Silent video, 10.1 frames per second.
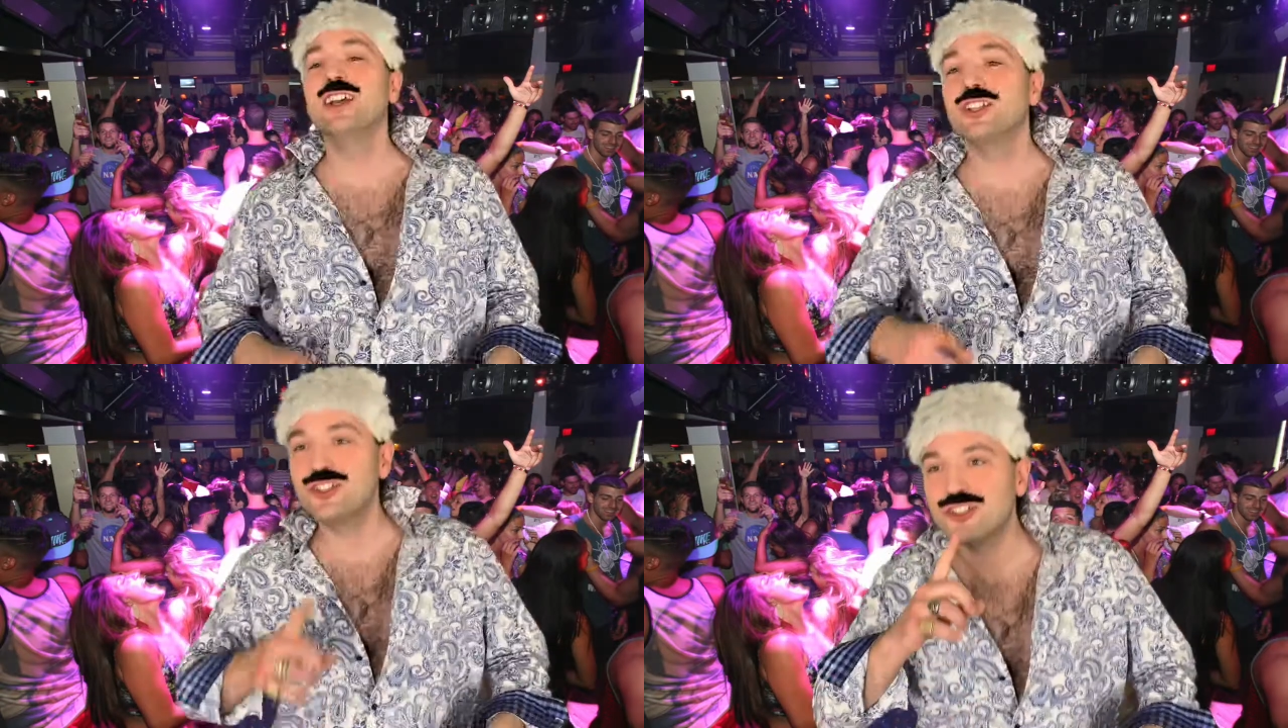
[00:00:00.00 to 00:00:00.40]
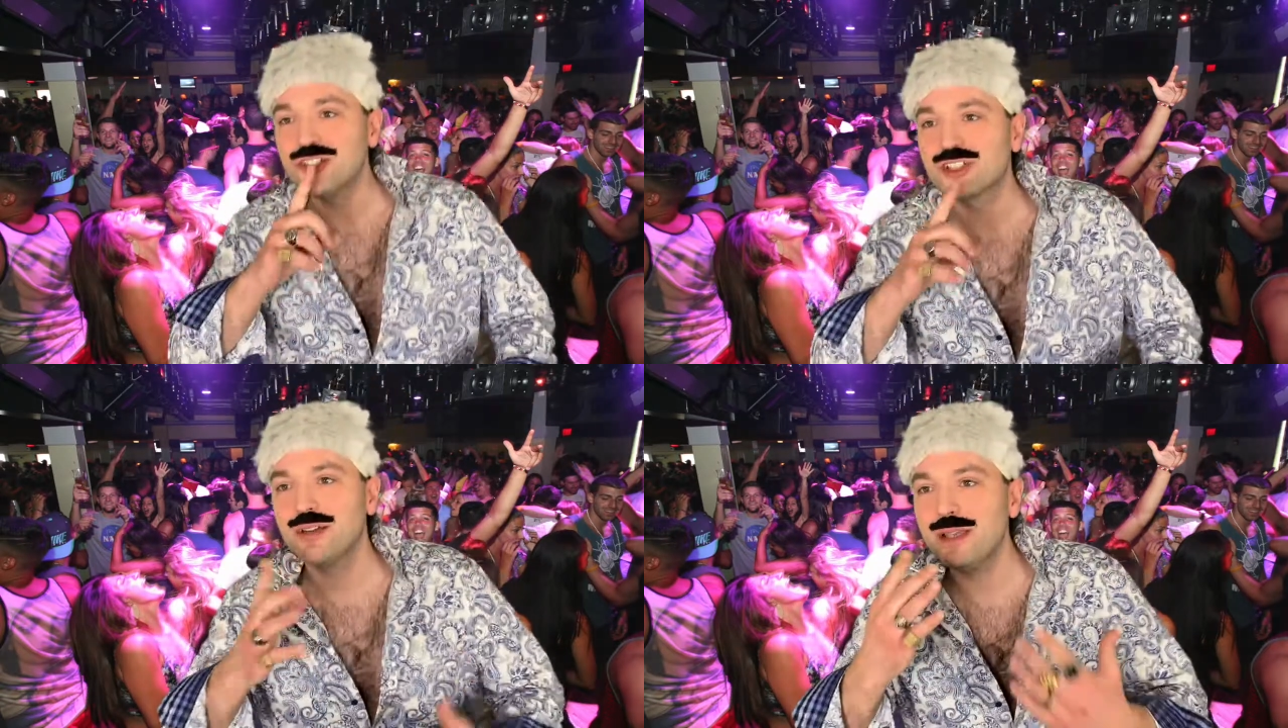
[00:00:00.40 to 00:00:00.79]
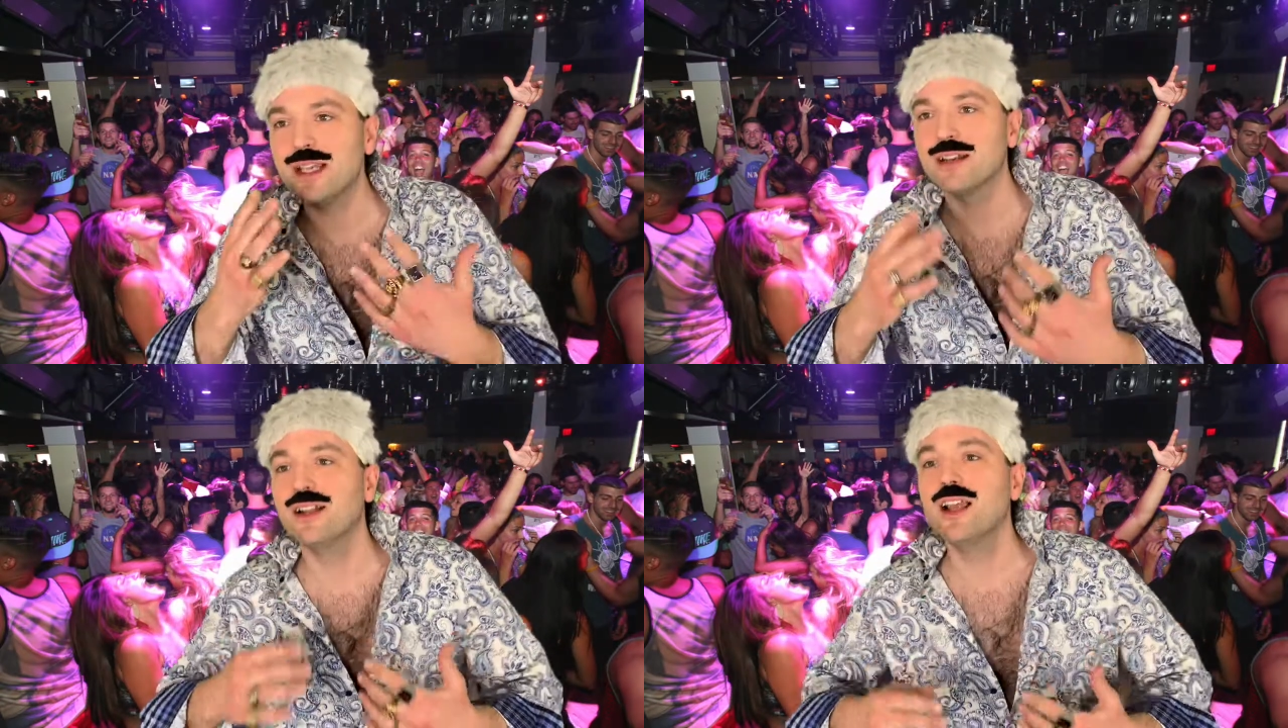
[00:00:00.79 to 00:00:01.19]
Shh, come
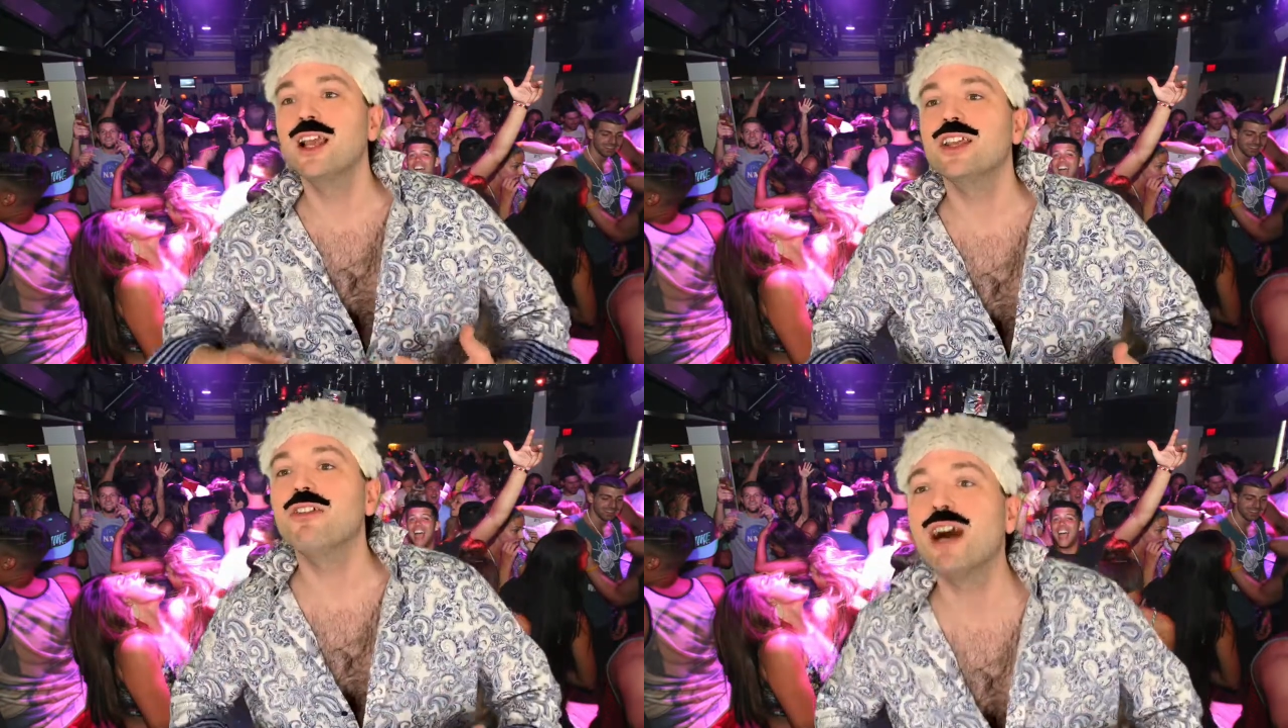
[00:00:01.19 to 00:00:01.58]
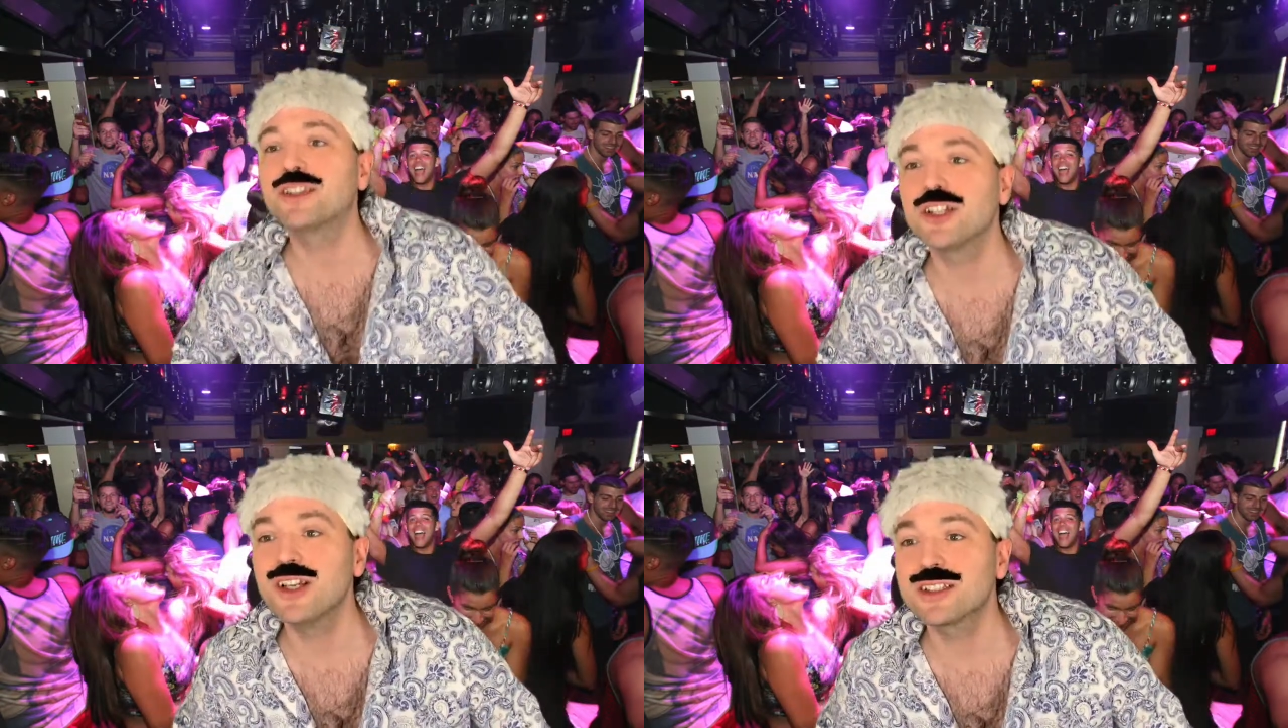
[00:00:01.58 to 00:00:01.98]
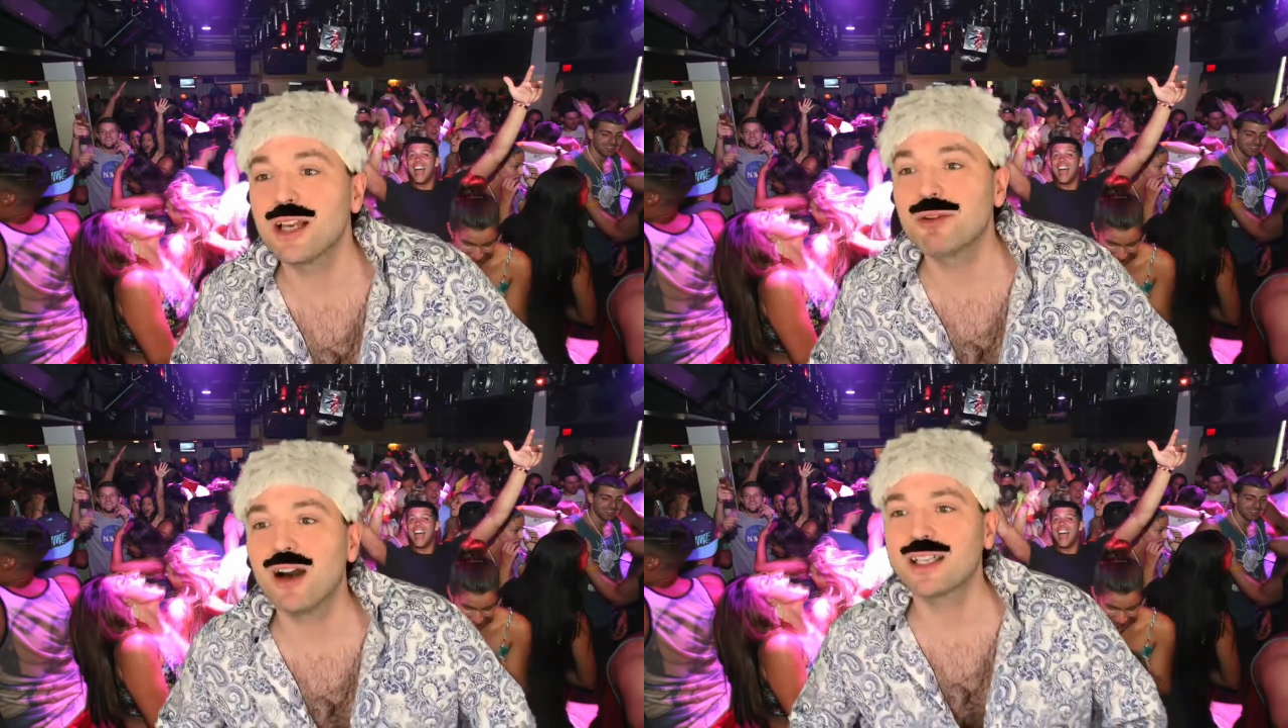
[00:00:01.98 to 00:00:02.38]
here. You want to do
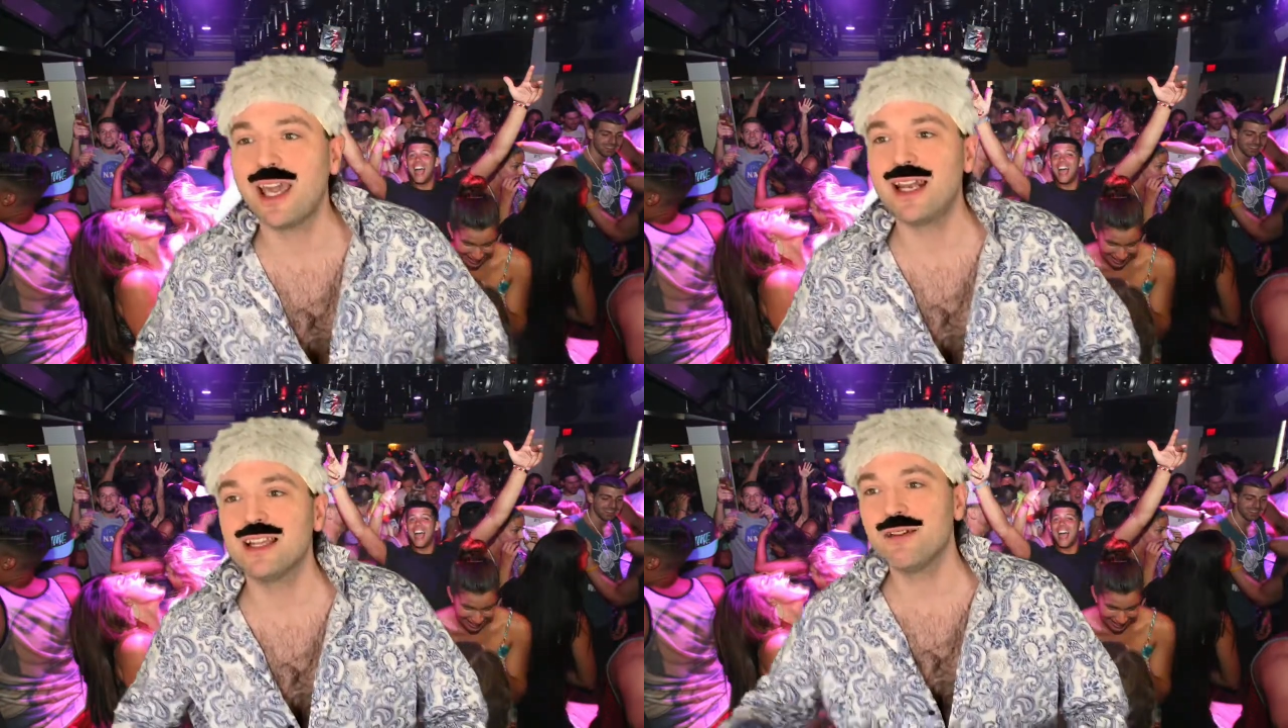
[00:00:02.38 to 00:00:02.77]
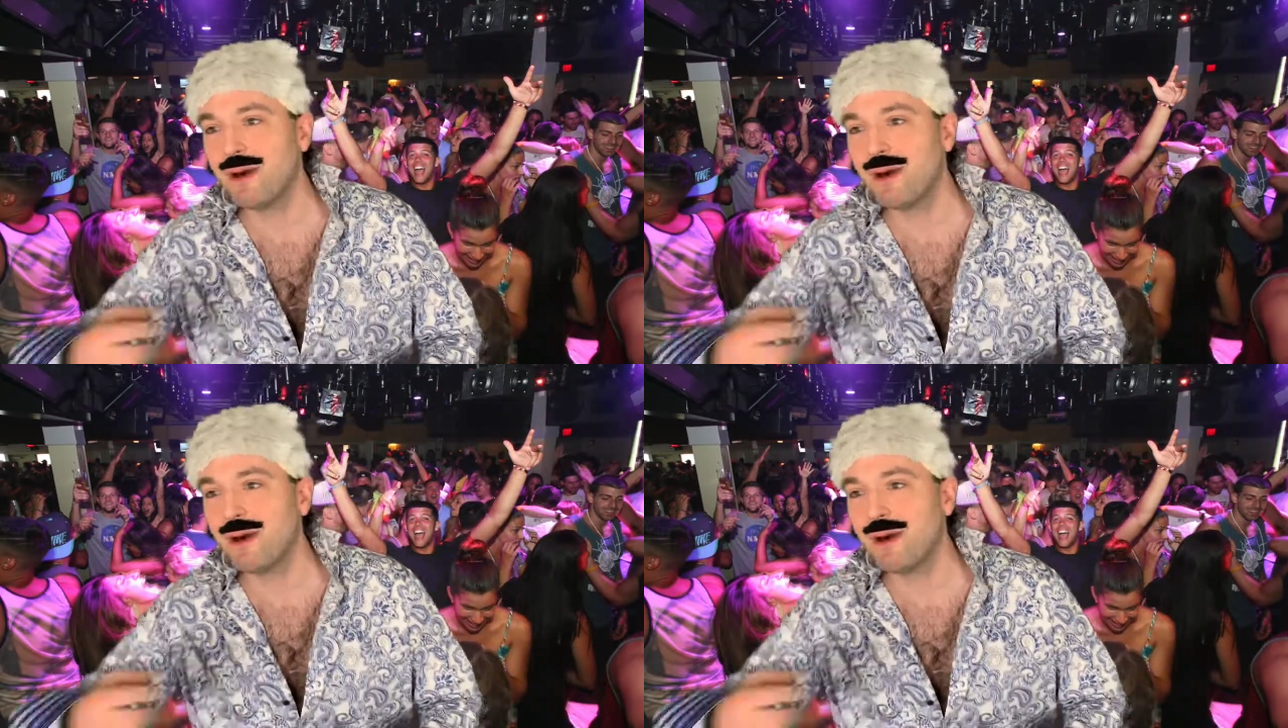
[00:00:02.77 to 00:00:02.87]
some cocaine in the